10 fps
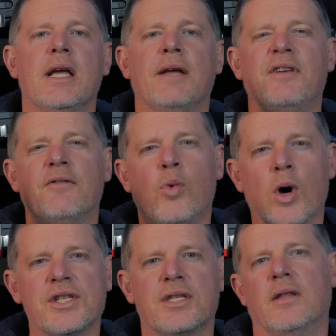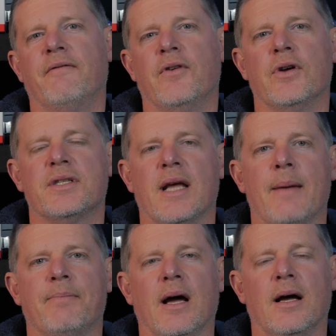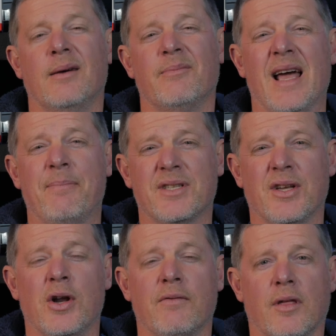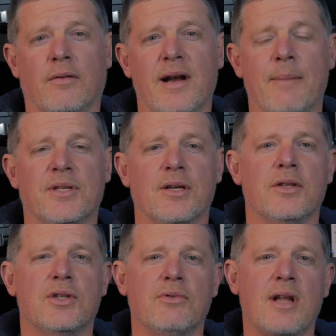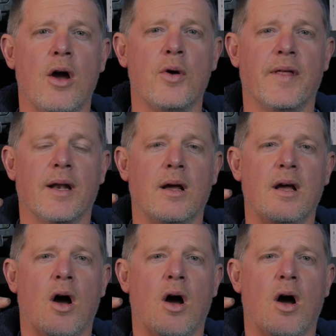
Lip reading: If you've watched the first episode of the 3 episodes, you'll know that